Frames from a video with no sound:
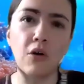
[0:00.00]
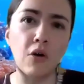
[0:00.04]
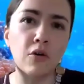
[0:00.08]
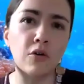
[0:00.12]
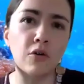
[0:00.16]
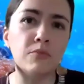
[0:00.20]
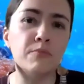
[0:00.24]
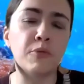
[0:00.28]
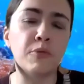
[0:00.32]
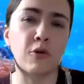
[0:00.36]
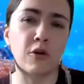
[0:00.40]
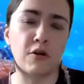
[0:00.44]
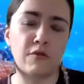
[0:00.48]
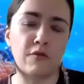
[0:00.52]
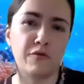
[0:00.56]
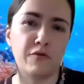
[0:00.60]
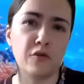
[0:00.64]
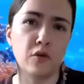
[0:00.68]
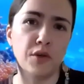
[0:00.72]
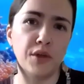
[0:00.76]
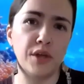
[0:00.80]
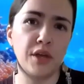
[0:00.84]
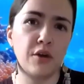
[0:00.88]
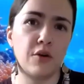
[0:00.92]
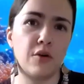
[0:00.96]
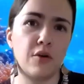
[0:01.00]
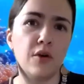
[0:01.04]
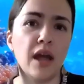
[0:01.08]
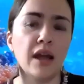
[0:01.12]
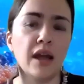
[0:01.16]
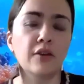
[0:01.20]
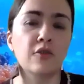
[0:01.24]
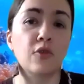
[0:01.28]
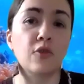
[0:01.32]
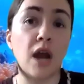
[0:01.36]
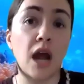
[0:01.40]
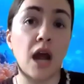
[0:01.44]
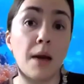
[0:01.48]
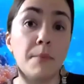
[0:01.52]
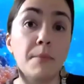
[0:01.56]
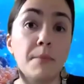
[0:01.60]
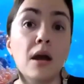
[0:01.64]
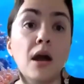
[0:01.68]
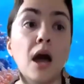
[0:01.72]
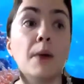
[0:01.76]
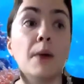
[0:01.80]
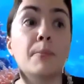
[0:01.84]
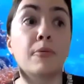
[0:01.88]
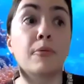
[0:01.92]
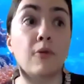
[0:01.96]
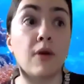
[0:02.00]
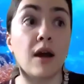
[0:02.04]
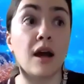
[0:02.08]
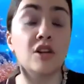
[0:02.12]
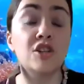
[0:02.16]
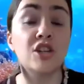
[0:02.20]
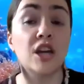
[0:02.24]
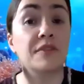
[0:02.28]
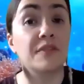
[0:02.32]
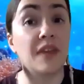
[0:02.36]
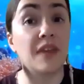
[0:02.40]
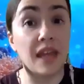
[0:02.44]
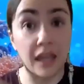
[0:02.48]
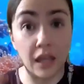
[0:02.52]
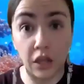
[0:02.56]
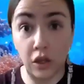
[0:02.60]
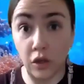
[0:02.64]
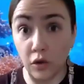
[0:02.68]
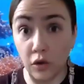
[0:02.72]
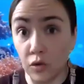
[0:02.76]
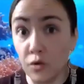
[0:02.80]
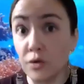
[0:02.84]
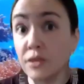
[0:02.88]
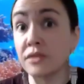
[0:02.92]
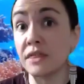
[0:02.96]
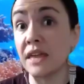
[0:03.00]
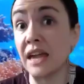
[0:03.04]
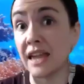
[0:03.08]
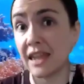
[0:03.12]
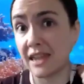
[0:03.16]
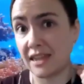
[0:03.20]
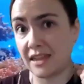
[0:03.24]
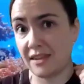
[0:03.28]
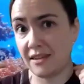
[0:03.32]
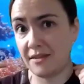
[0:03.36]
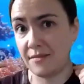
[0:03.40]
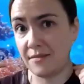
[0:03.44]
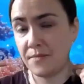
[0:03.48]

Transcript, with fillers: own portfolio and grab a project that you think